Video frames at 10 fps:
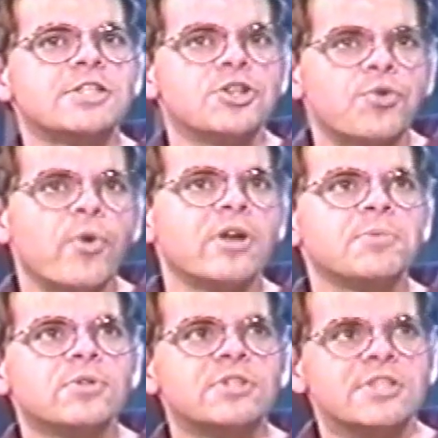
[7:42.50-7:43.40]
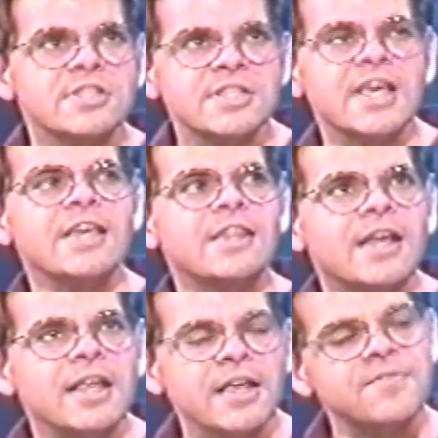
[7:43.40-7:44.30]
It's incredible to say
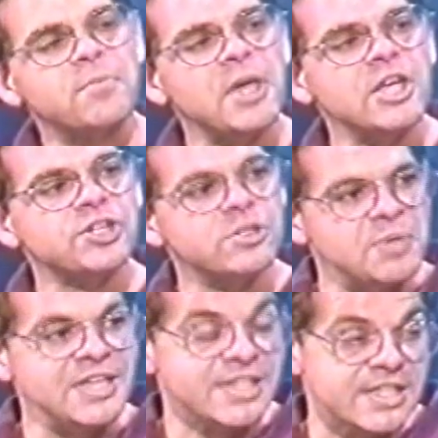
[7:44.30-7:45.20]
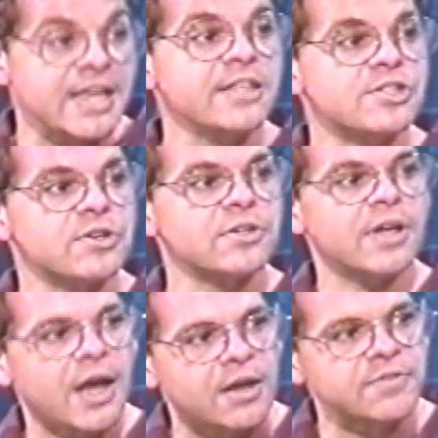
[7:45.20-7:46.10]
that information is being censored
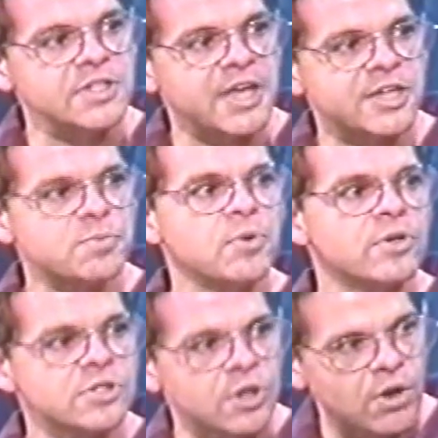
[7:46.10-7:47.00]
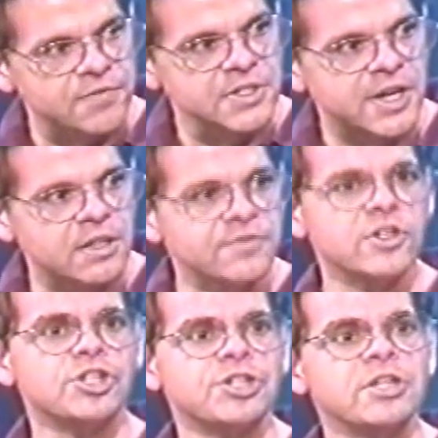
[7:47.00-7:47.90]
out of the textbooks, off the
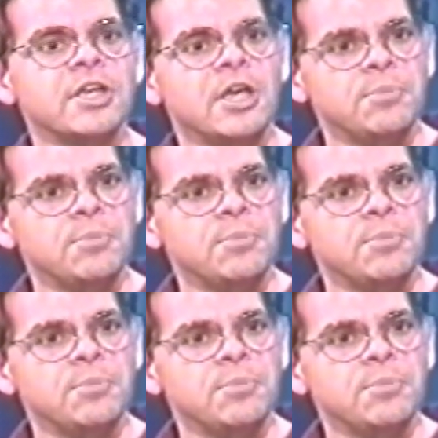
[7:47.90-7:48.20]
television,